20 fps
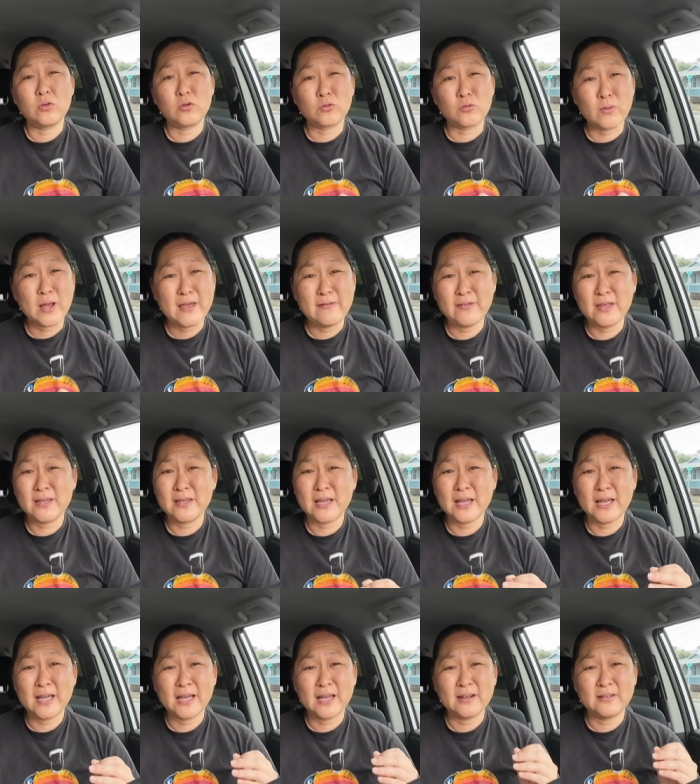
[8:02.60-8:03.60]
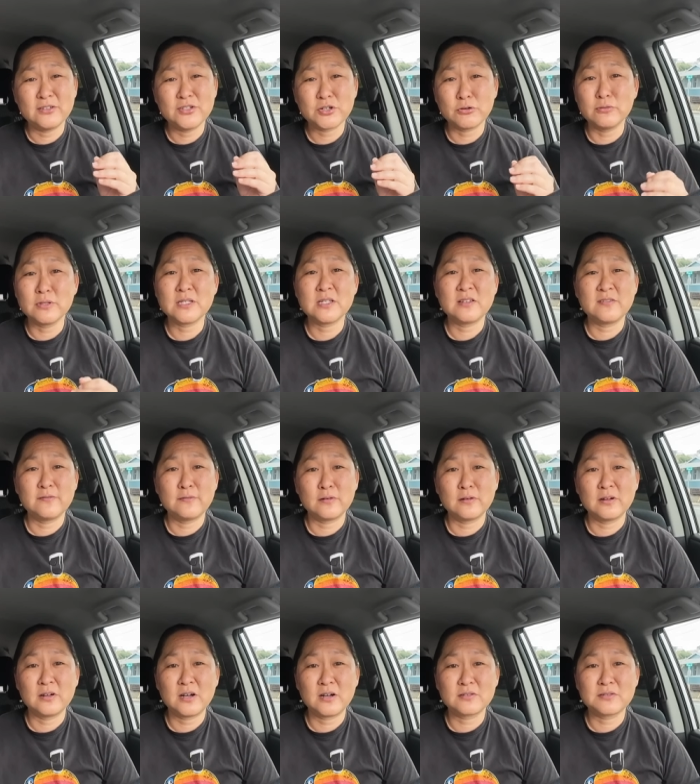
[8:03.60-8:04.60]
craving and jonesing
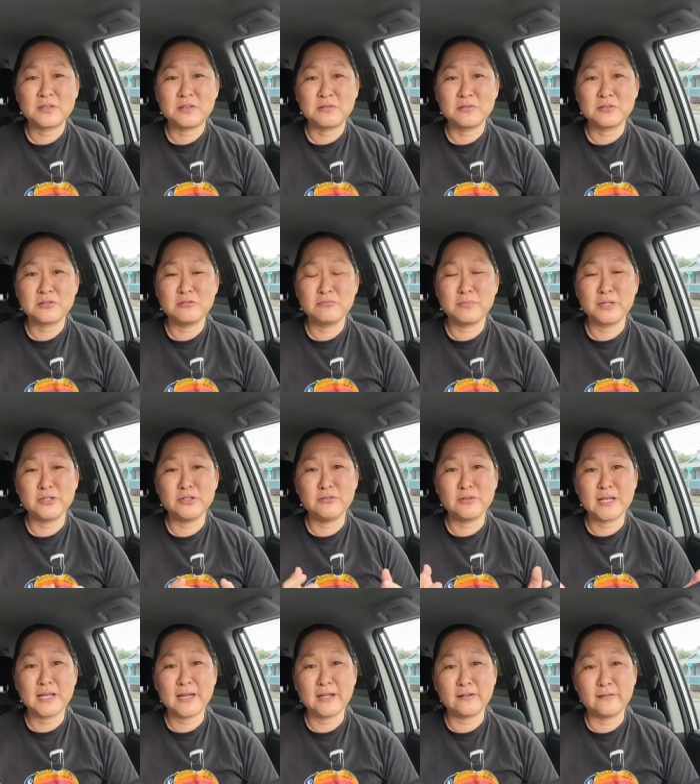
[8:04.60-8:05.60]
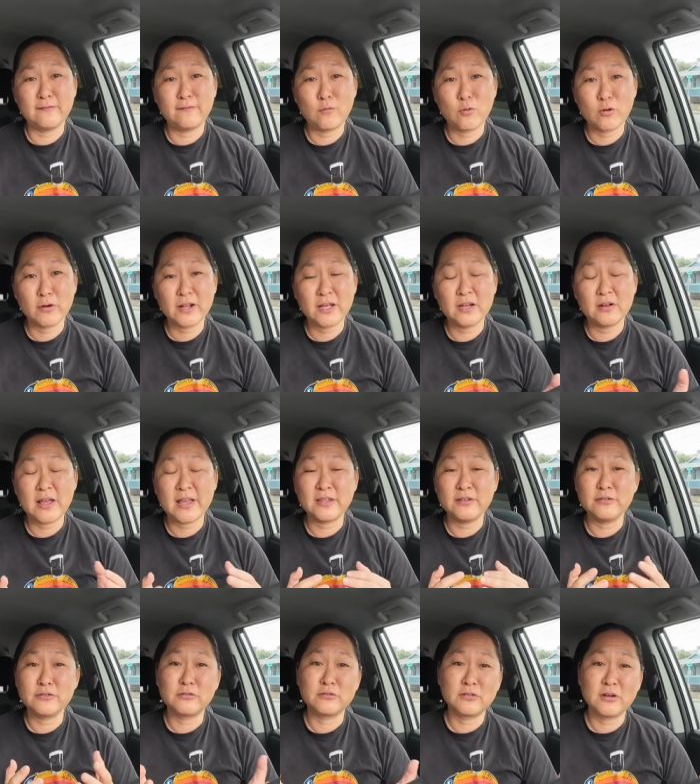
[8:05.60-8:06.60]
for an oxtail soup, but you can't afford it
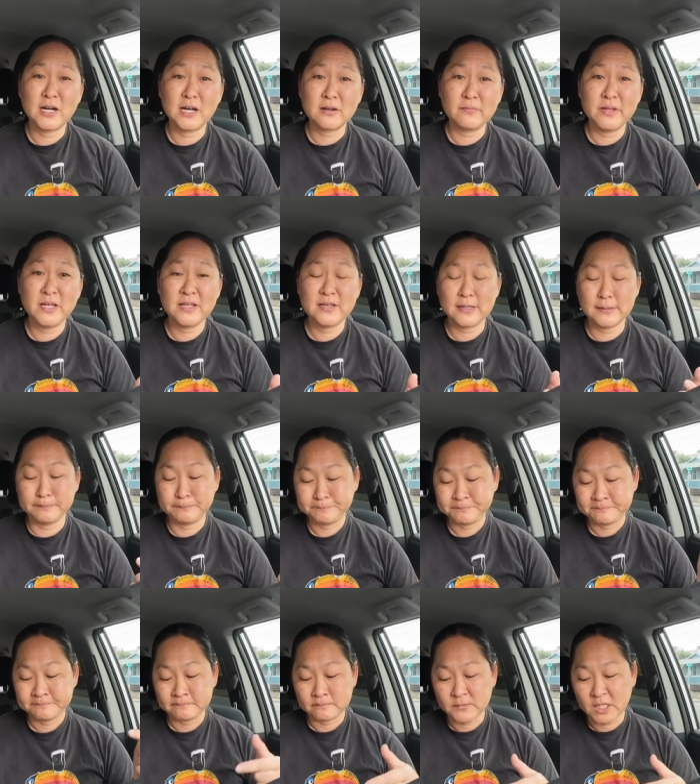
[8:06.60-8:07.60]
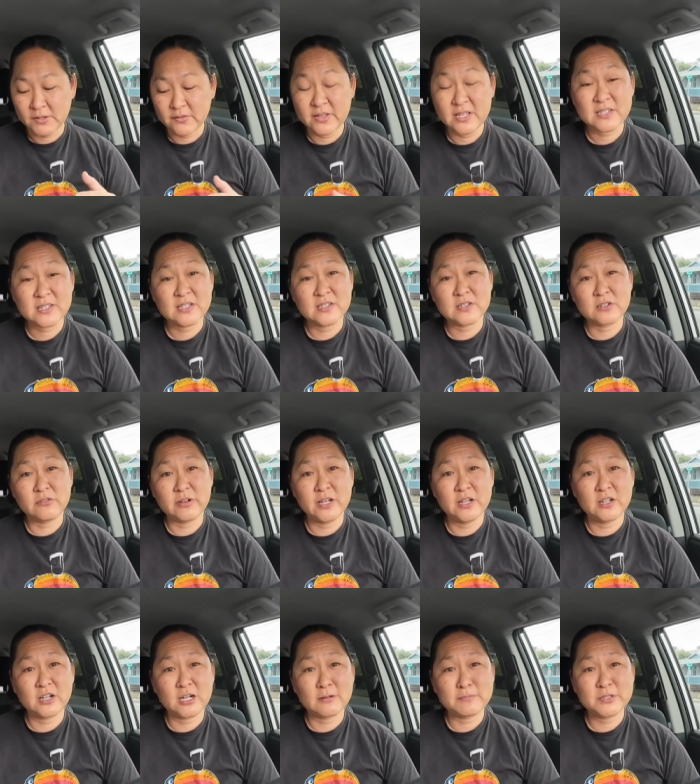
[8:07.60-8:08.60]
and you don't know how to make it, this is a
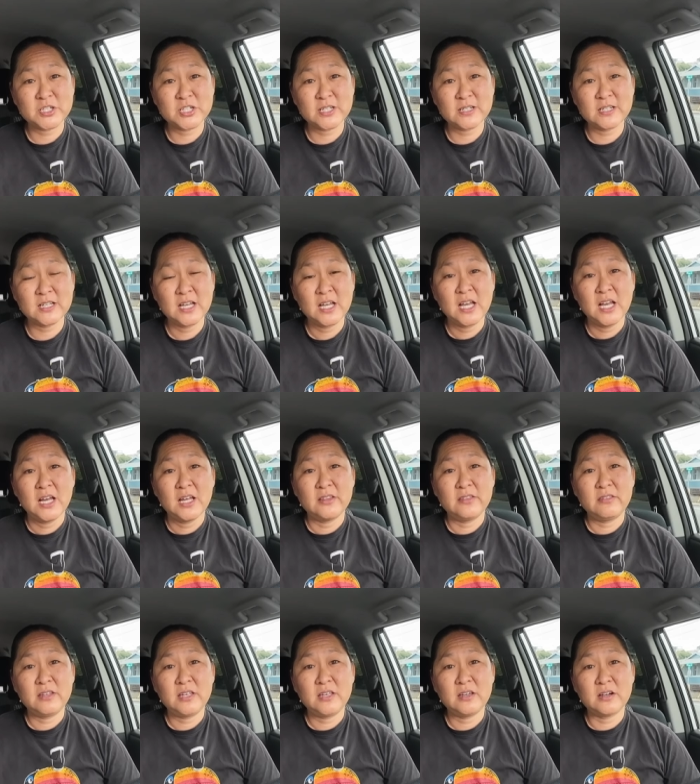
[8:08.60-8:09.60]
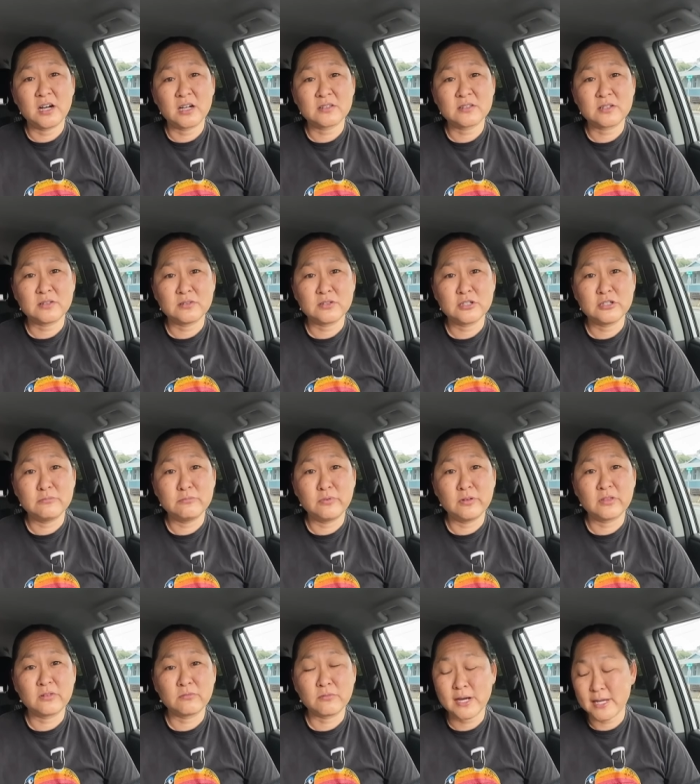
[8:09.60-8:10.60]
great option. The oxtail soup
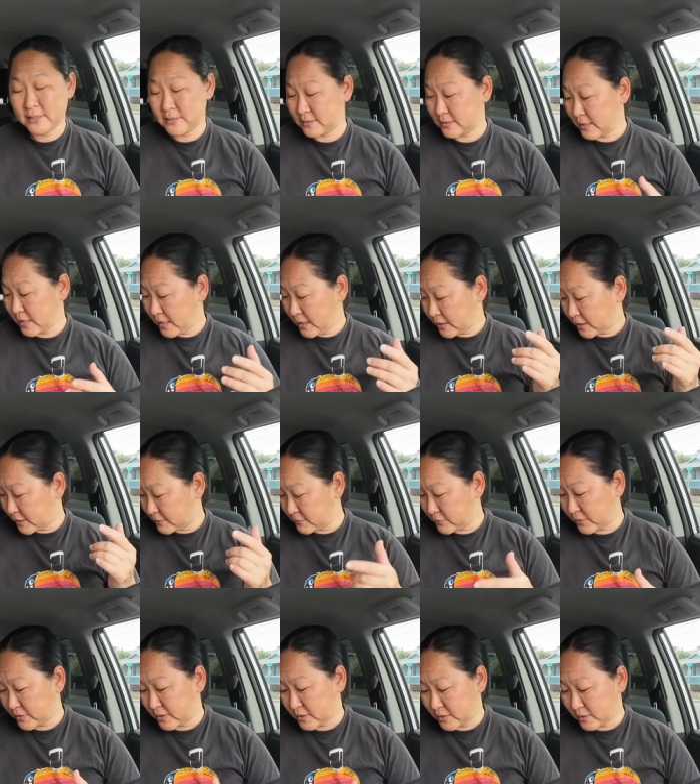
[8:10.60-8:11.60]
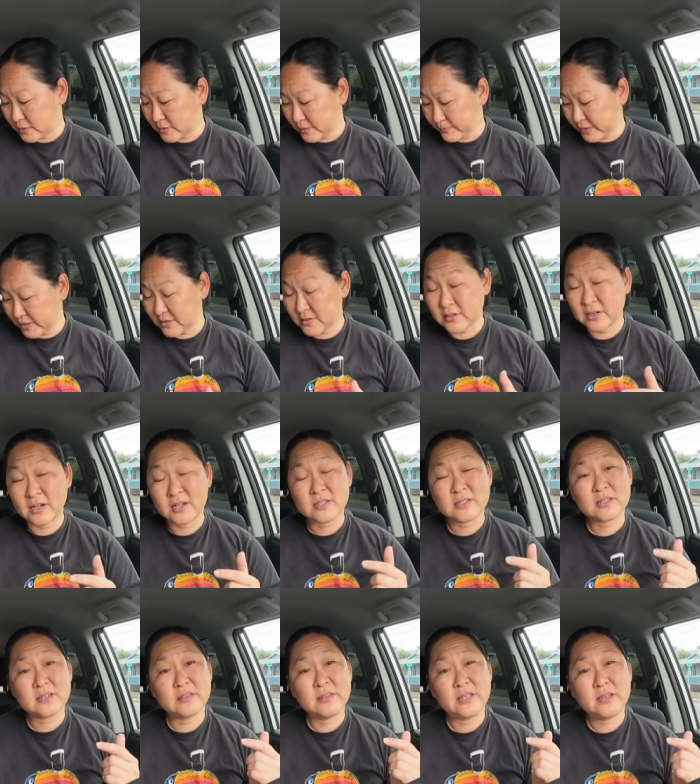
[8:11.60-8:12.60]
with the rice comes with the dipping
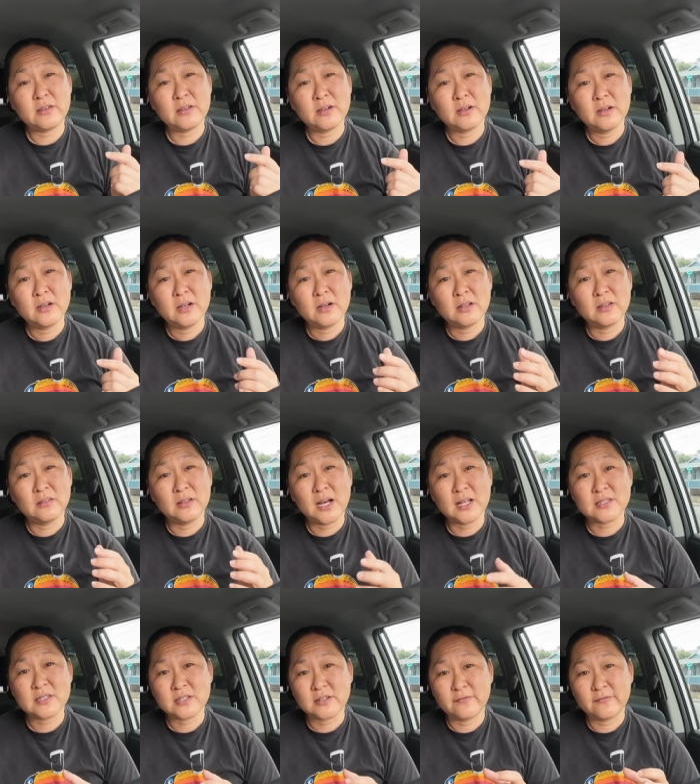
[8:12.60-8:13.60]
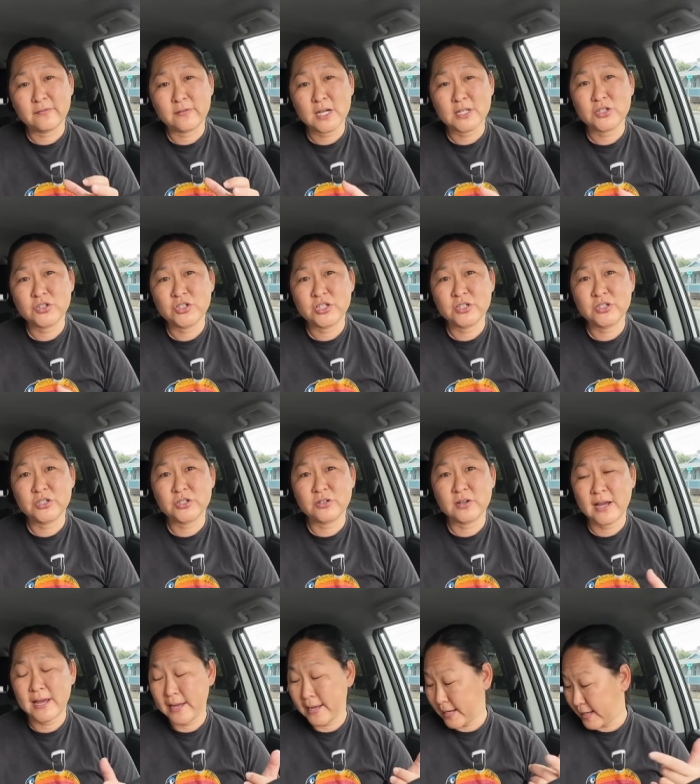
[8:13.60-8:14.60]
sauce, the lots of fresh
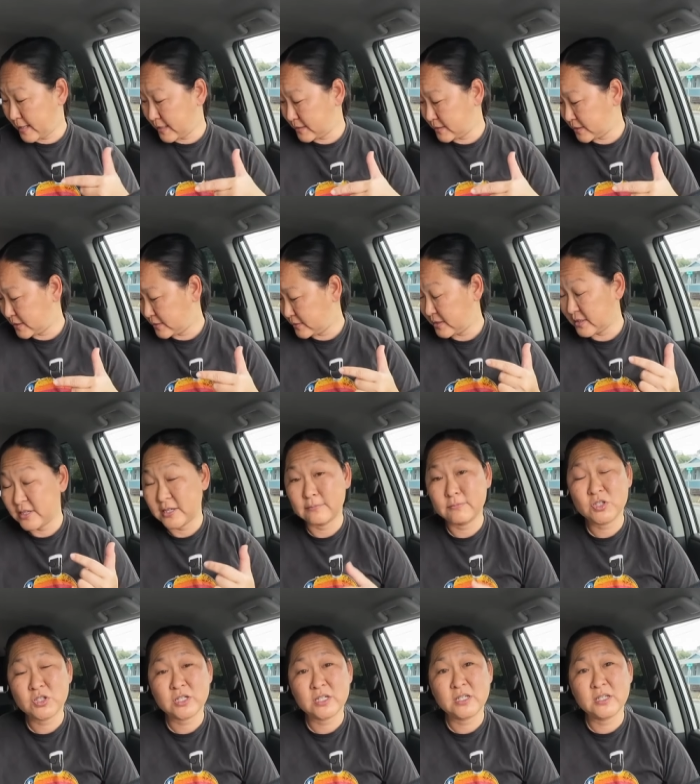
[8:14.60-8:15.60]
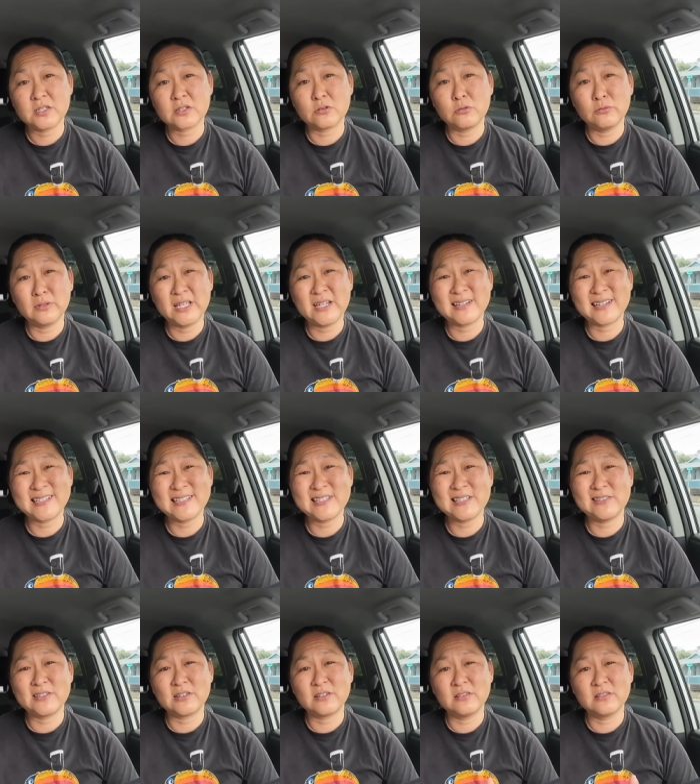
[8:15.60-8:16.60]
ginger, and the kimchi is only
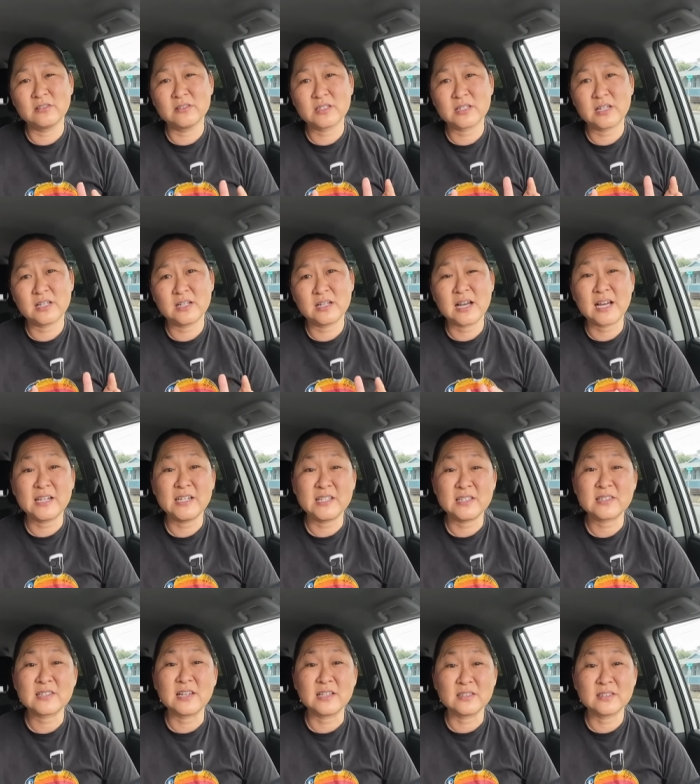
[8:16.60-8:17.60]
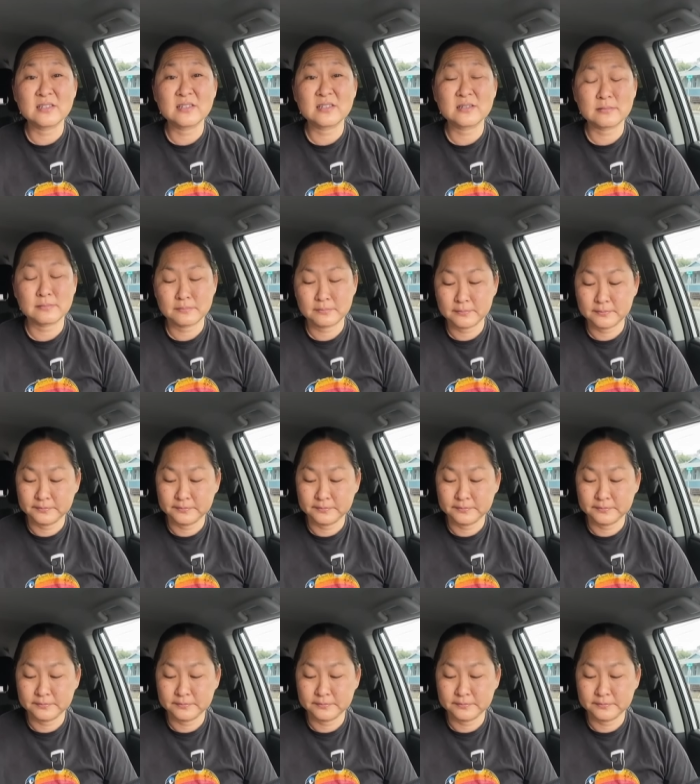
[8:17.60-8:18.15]
$19.90.